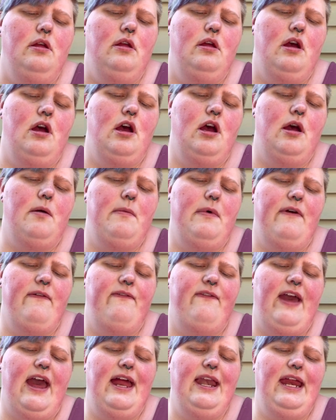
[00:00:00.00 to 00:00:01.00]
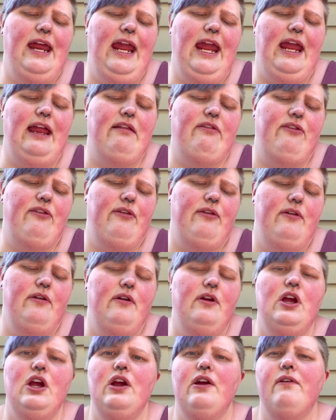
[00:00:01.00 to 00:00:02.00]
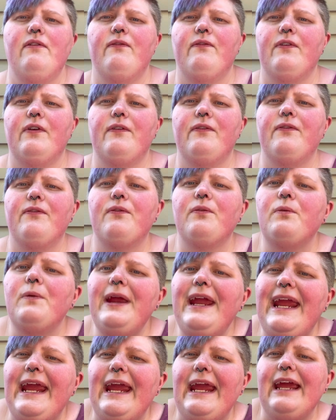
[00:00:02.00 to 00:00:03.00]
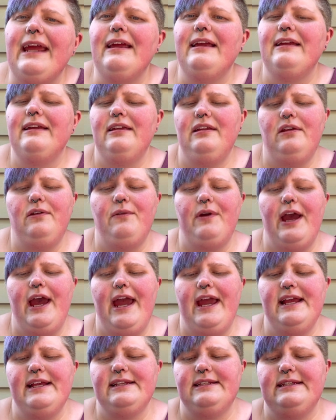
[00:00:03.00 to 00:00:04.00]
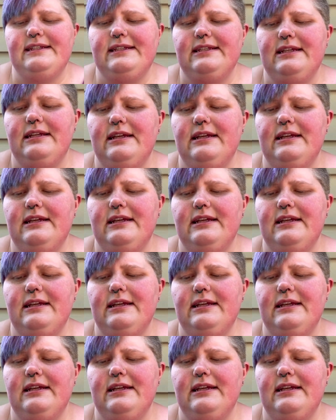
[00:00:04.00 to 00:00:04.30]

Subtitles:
a fat eighth for free, you guys.